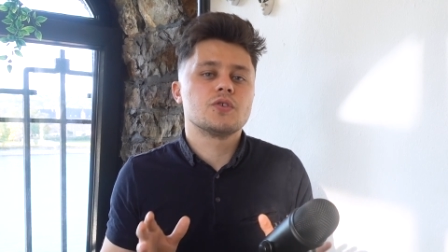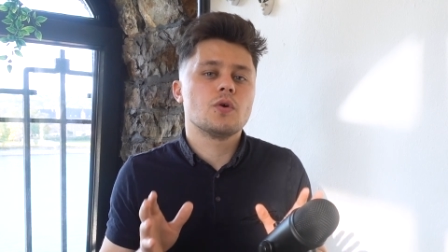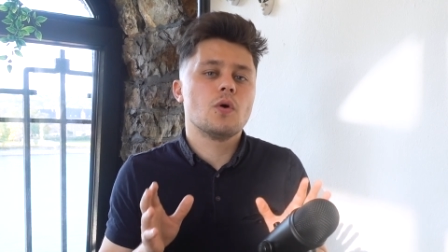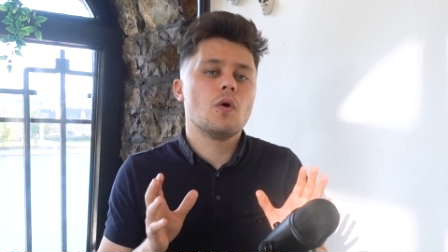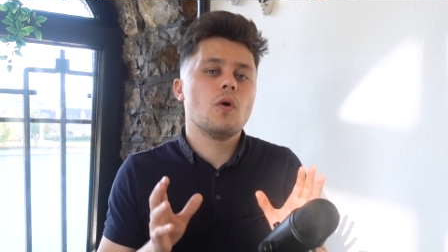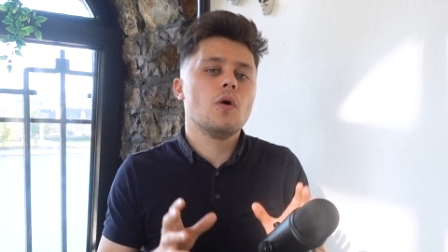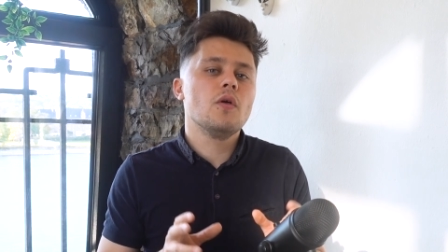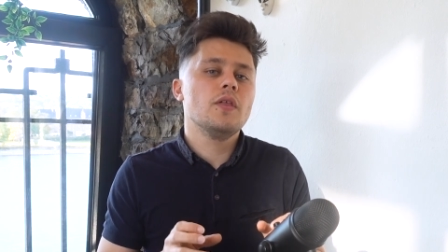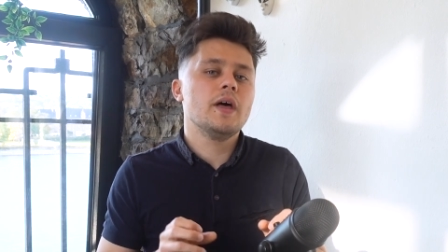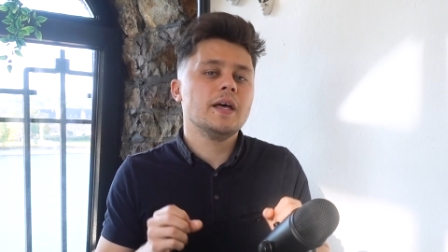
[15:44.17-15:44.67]

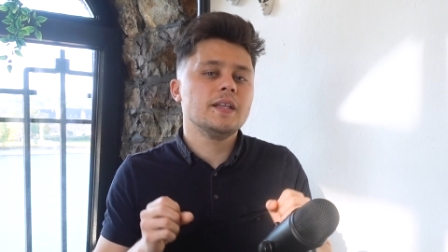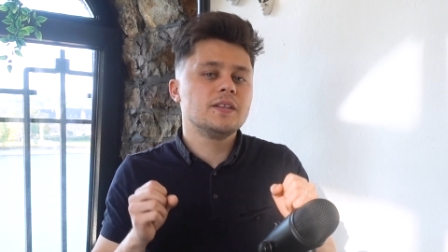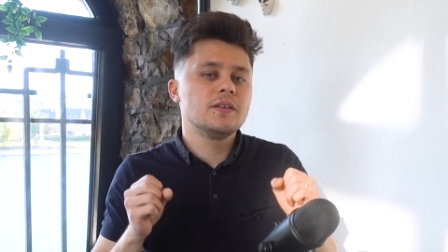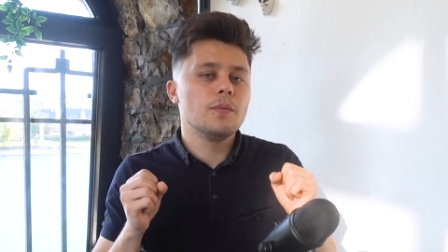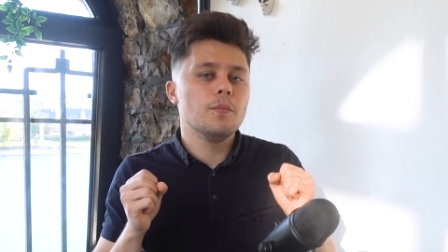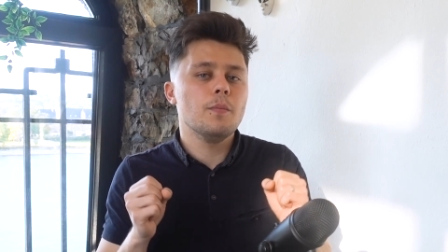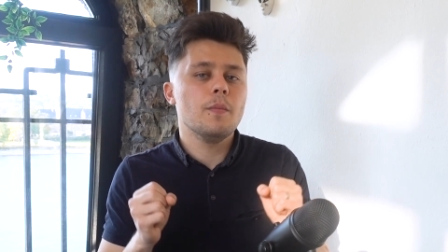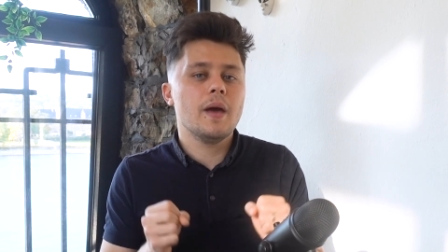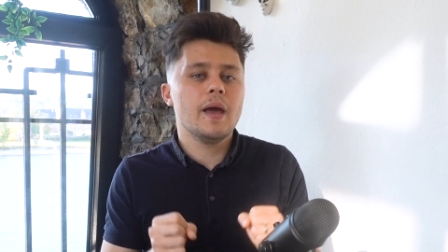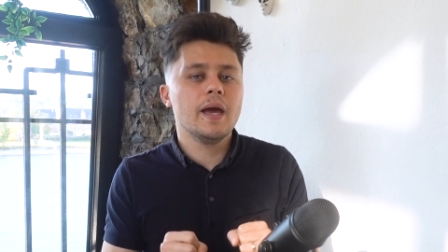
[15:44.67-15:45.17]
all that
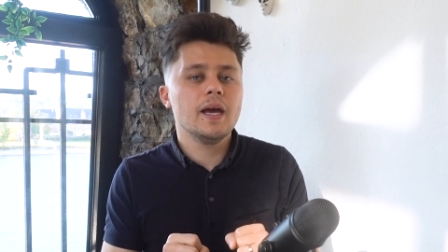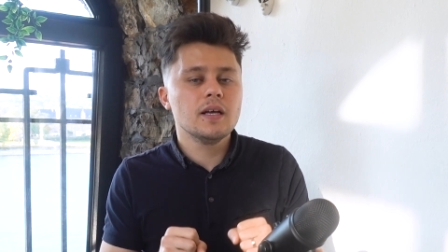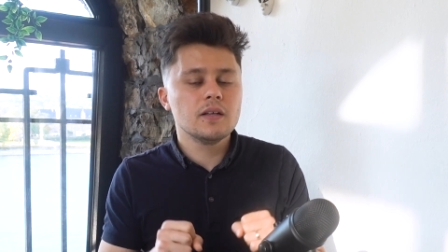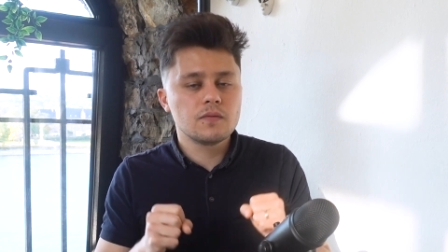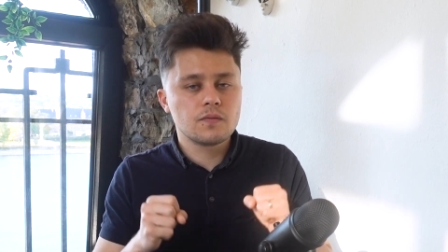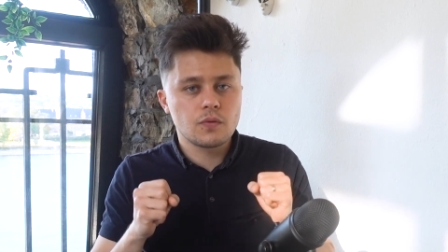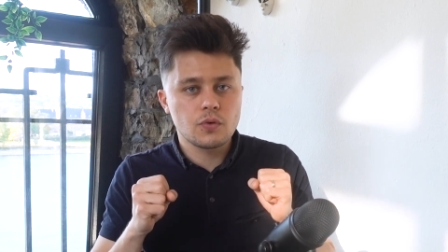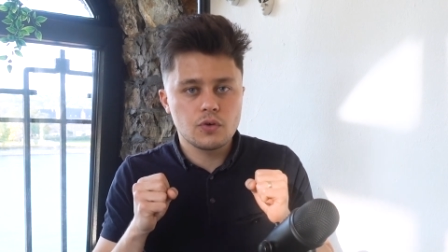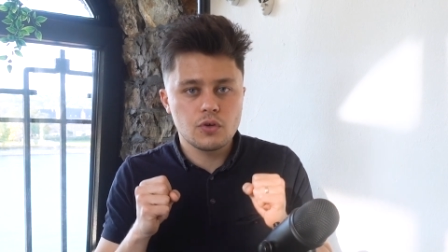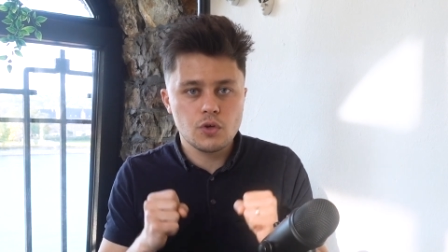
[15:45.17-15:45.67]
demand
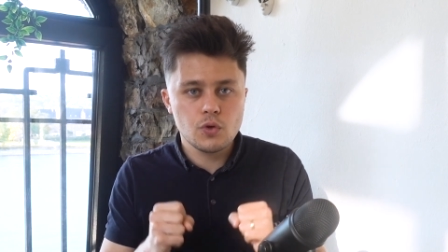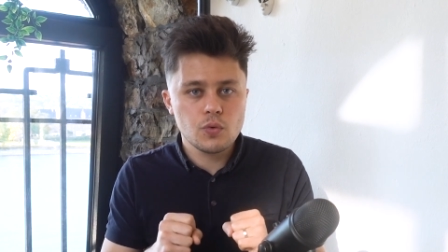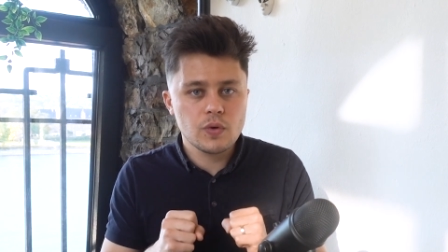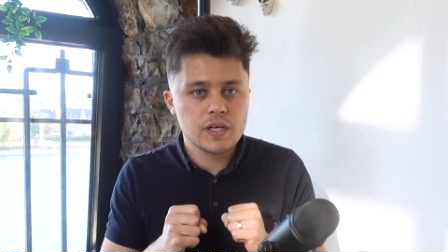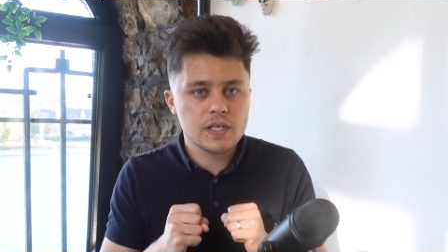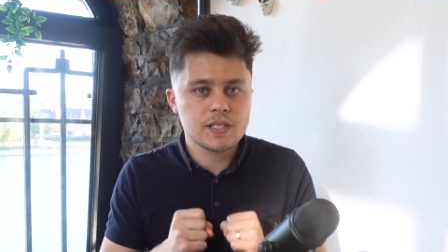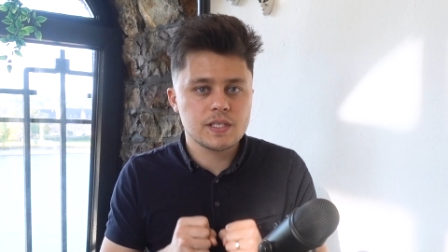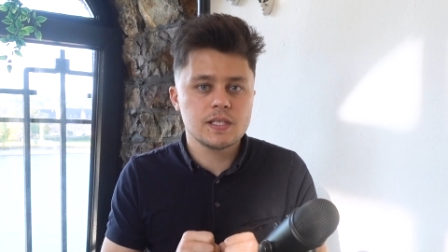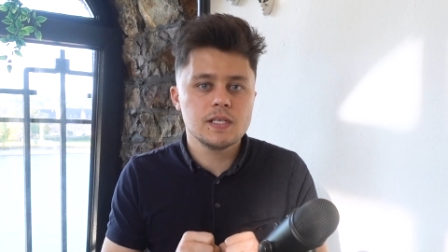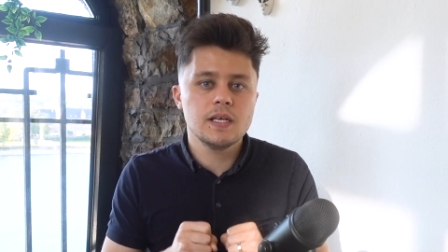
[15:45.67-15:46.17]
for
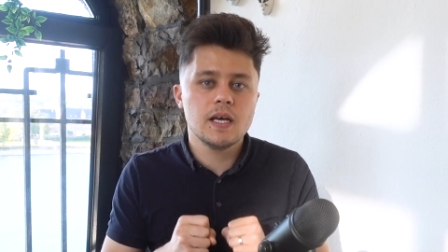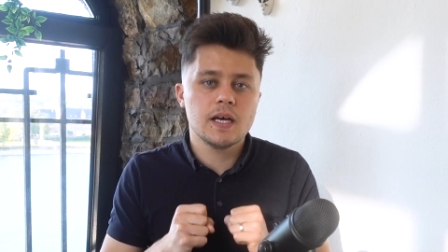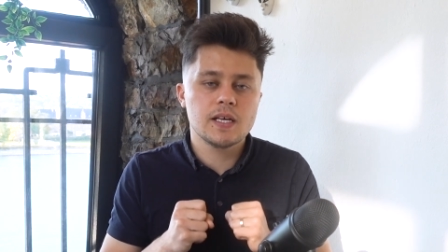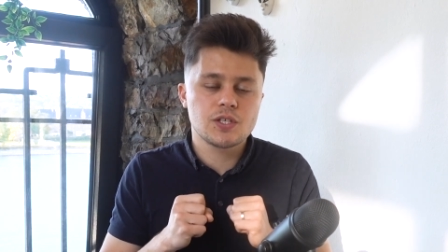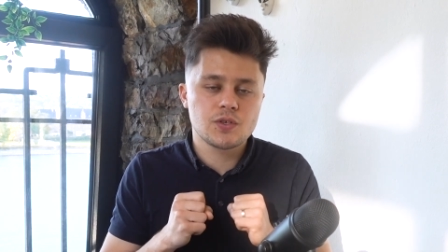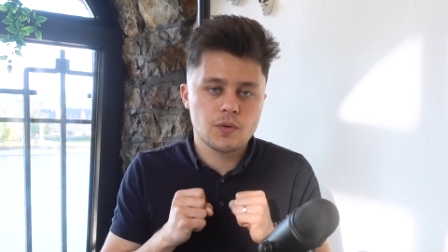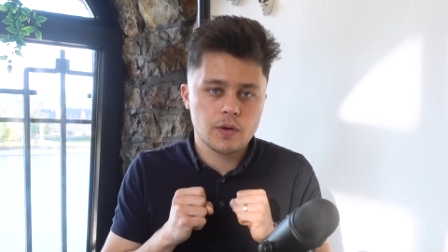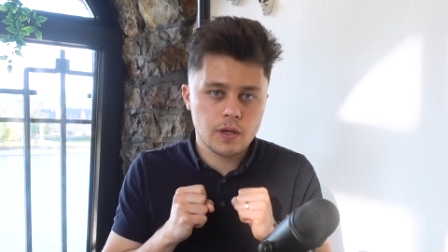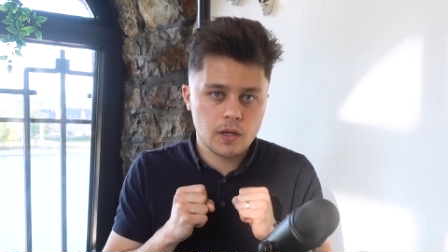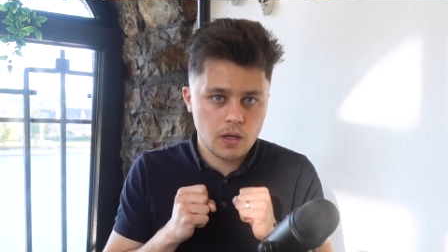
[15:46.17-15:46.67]
UST has
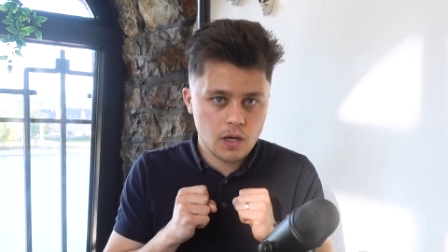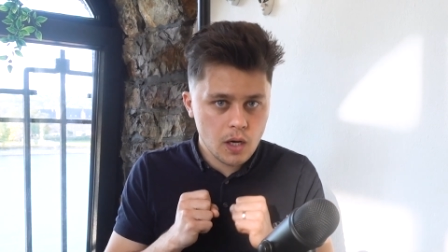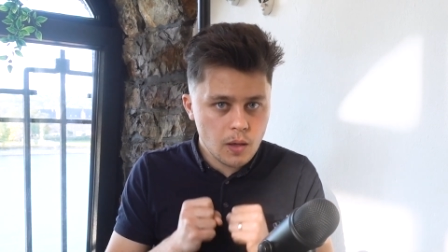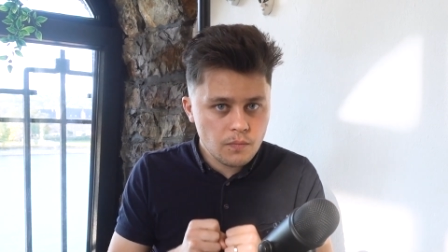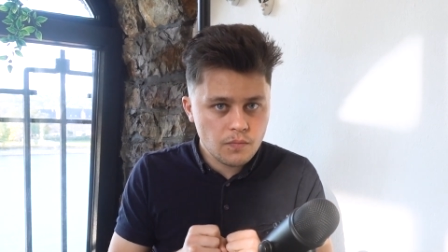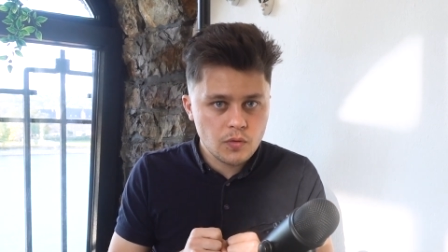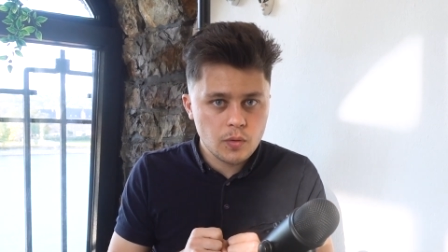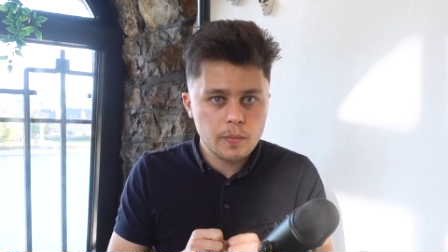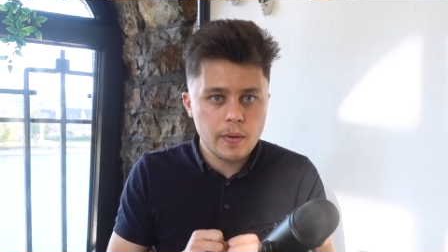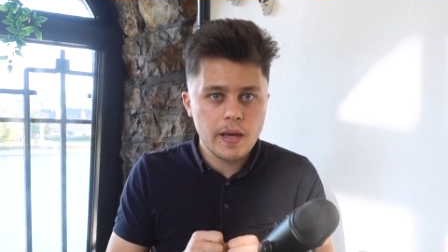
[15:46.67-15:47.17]
already come
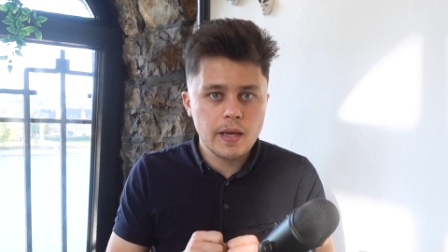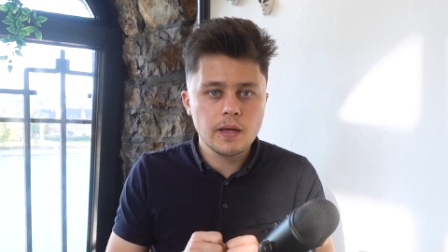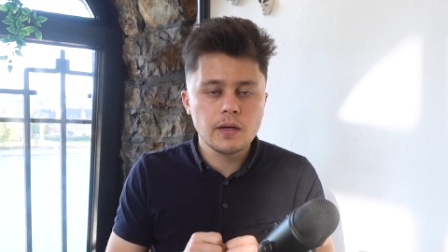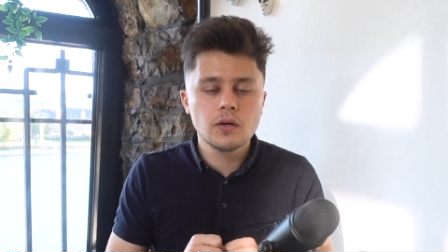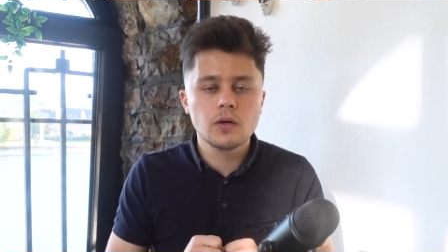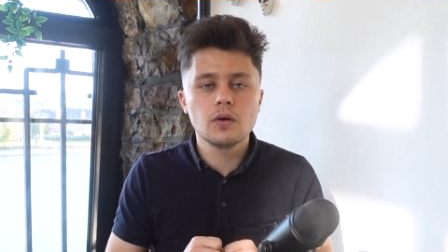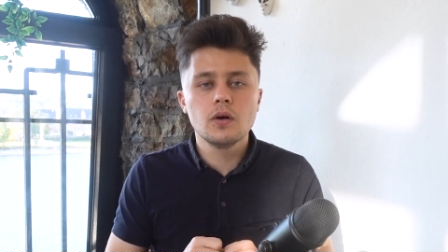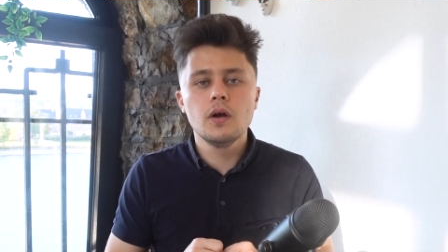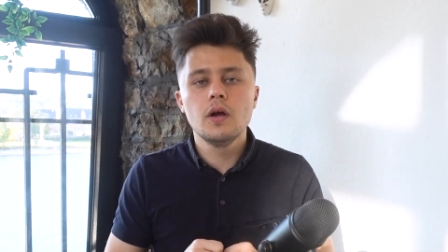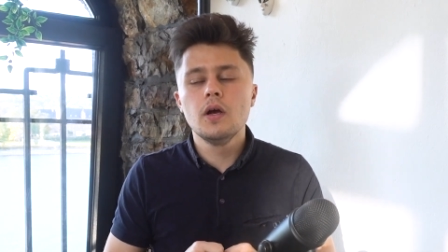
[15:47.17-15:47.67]
from
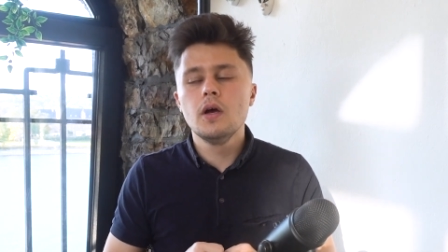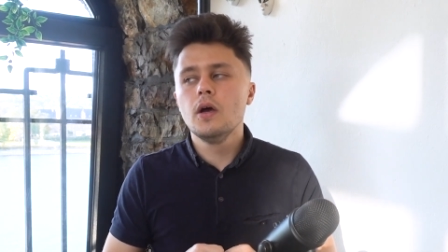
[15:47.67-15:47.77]
Anchor,